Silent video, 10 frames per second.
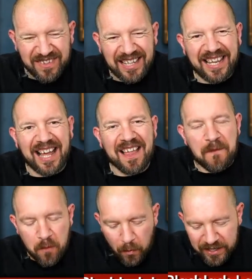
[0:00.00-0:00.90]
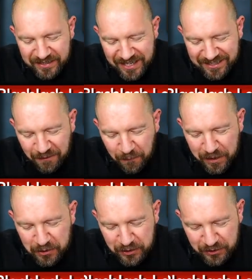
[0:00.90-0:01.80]
like when a season
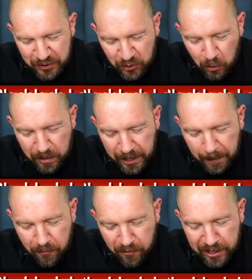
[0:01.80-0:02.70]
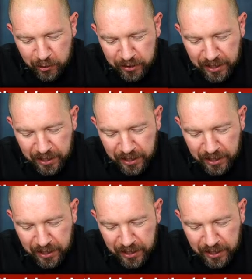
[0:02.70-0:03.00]
finishes, there's normally like a pretty good